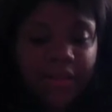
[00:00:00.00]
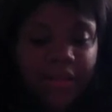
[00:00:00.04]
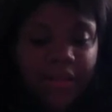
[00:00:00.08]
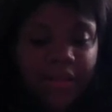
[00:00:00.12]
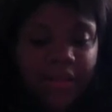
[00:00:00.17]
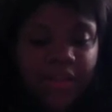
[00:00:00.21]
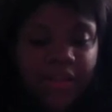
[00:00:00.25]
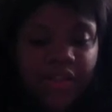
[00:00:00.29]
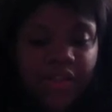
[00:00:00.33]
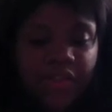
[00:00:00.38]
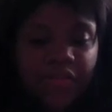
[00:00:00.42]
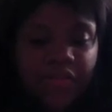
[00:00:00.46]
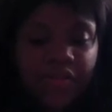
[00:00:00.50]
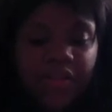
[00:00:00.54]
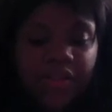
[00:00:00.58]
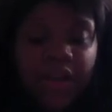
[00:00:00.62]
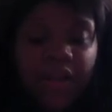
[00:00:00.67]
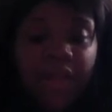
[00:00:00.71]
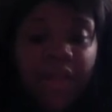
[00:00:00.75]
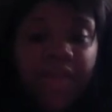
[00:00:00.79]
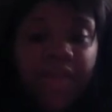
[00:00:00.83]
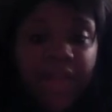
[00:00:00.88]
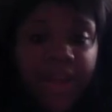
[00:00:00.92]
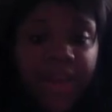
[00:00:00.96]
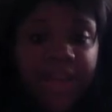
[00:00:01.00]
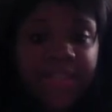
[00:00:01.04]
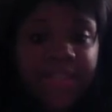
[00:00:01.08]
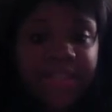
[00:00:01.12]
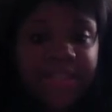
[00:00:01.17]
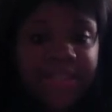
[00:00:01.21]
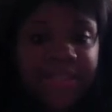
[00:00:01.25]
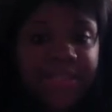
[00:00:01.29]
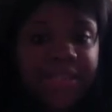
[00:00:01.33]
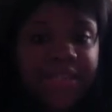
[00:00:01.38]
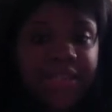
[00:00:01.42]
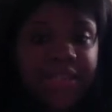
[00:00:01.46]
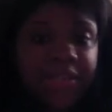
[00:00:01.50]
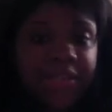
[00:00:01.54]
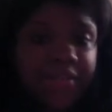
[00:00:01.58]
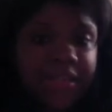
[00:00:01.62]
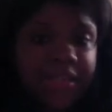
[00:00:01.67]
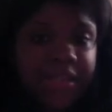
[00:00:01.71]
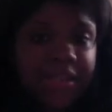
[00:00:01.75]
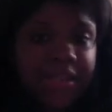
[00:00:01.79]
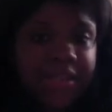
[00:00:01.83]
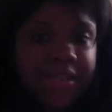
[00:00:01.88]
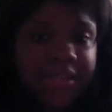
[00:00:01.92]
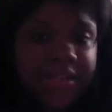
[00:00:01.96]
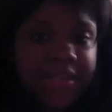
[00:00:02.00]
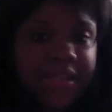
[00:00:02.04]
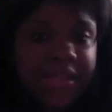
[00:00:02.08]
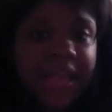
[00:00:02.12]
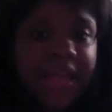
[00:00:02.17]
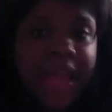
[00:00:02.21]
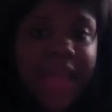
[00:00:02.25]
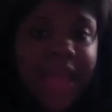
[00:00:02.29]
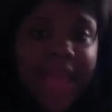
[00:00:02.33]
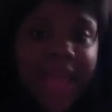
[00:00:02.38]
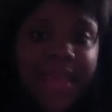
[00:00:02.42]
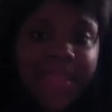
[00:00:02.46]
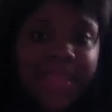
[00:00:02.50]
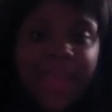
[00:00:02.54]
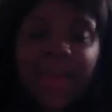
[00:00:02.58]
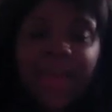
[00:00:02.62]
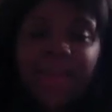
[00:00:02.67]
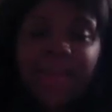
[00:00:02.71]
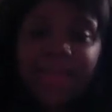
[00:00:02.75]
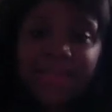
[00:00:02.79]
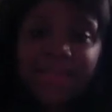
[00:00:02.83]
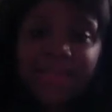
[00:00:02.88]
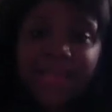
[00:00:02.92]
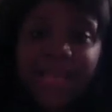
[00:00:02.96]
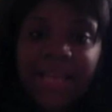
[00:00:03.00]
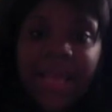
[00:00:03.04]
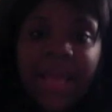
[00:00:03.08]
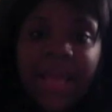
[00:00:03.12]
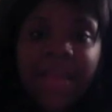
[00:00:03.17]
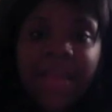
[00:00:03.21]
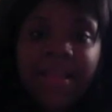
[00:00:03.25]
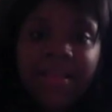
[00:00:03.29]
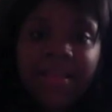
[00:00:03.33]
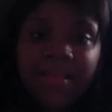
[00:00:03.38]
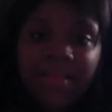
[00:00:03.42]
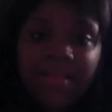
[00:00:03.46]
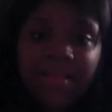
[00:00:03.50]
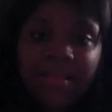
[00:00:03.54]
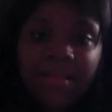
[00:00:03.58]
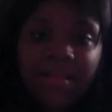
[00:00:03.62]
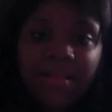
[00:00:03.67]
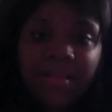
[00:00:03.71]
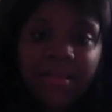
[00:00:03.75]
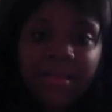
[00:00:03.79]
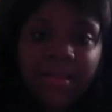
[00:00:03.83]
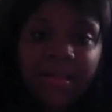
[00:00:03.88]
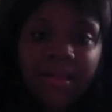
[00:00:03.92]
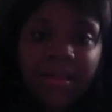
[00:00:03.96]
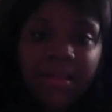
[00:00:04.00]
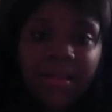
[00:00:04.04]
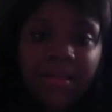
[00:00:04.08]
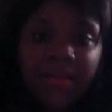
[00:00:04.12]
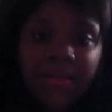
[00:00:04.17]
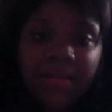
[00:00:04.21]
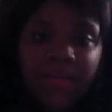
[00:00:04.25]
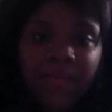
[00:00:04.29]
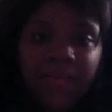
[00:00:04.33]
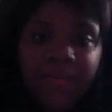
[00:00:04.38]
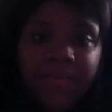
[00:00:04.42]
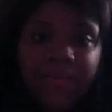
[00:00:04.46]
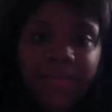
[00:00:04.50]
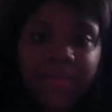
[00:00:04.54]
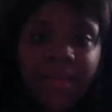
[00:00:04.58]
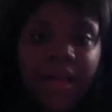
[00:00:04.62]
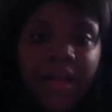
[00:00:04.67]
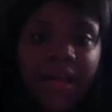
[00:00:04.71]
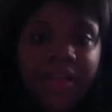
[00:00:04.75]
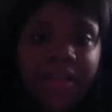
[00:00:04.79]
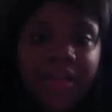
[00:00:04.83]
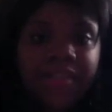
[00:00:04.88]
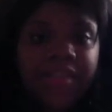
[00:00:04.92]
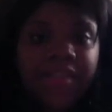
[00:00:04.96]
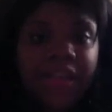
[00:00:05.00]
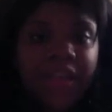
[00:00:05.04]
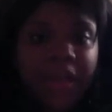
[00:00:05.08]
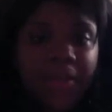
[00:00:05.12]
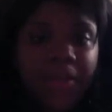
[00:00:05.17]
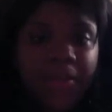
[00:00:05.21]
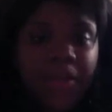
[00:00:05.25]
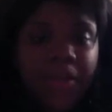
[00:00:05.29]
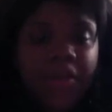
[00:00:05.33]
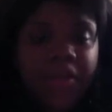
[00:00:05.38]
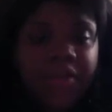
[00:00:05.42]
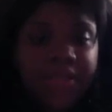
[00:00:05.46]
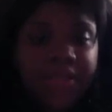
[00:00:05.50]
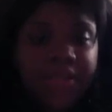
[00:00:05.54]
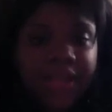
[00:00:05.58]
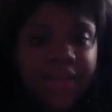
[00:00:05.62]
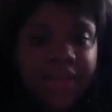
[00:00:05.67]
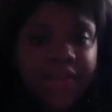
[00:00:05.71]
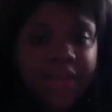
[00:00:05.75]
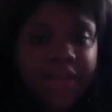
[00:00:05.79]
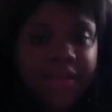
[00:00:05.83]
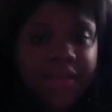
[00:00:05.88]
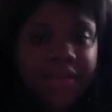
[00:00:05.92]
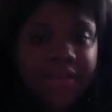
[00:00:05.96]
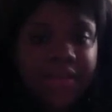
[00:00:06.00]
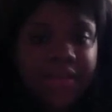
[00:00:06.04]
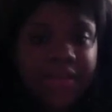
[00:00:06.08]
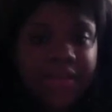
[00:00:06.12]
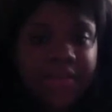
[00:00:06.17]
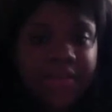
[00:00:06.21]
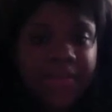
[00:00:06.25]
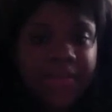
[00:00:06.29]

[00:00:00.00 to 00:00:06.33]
Students are very sensitive to this, and they understand the knowledge that computers give us.